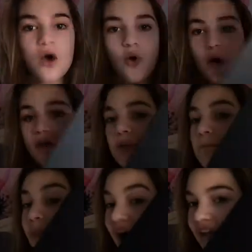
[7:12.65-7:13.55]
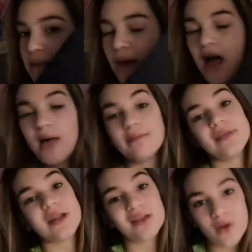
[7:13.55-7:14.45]
or on the back of the palette, but
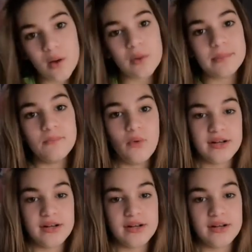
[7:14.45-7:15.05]
then I know it would be more